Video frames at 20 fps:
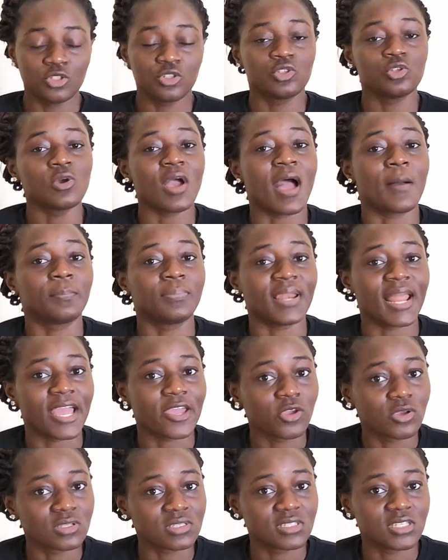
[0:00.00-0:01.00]
Did you apply
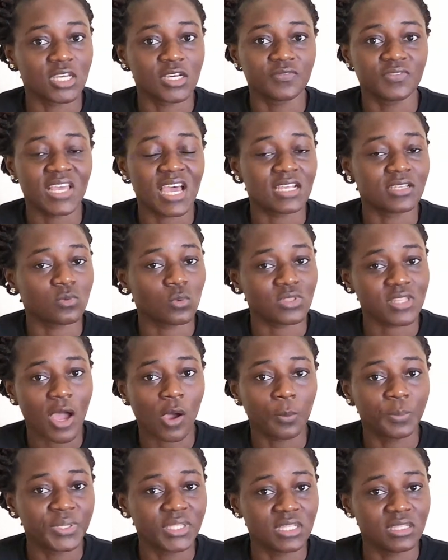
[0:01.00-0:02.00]
yourself? That
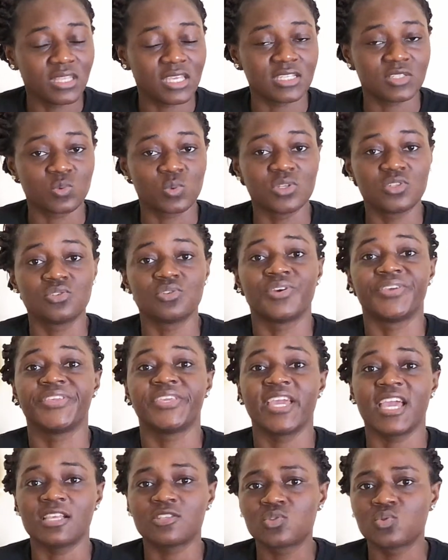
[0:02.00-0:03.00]
would be the next question.
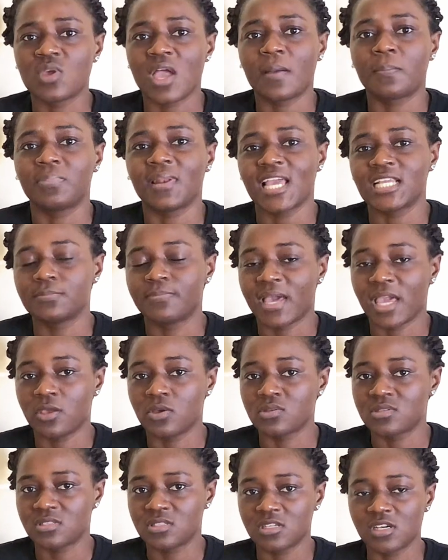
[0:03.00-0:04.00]
Yes, you applied by
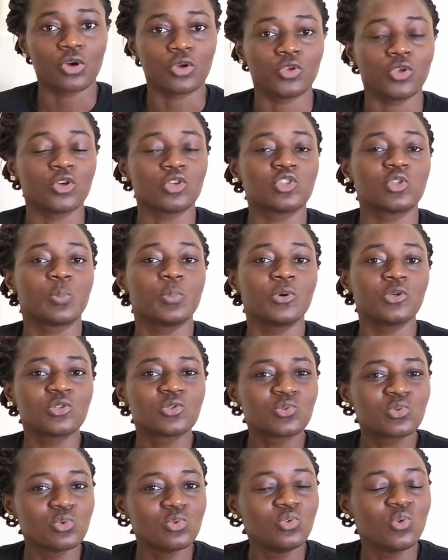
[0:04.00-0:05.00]
yourself. So you're
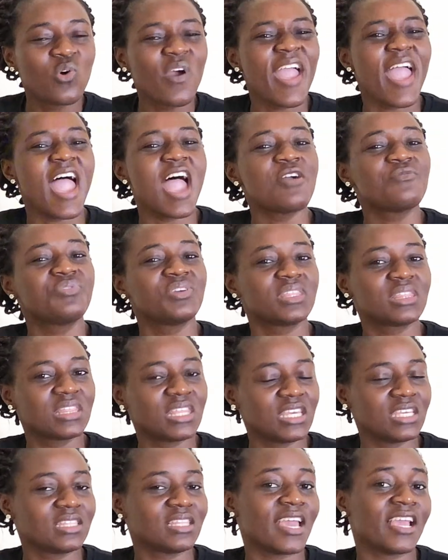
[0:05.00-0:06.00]
supposed to know
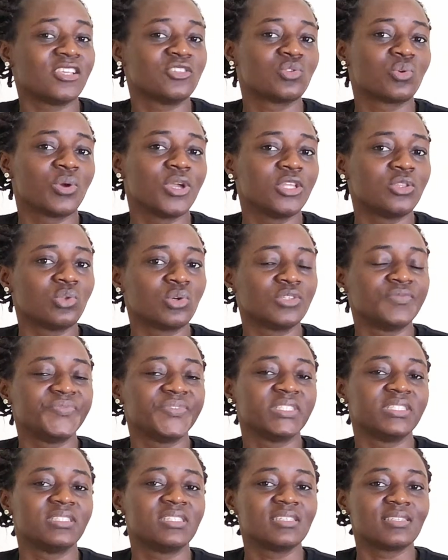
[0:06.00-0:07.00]
everything that is going on
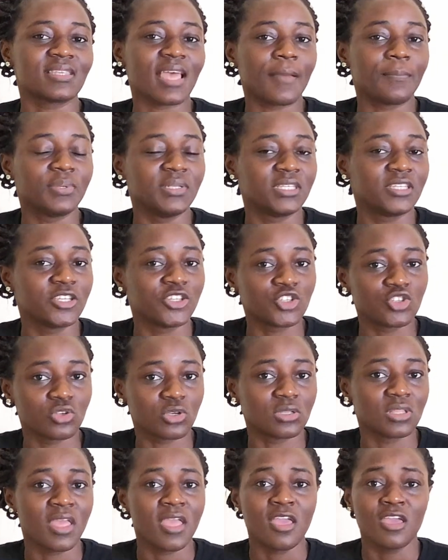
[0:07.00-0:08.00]
in this
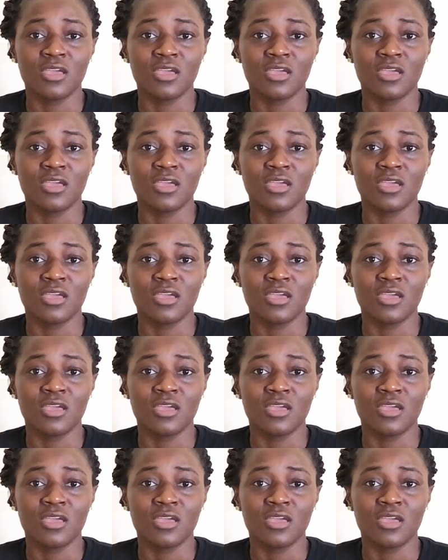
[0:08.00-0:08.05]
application.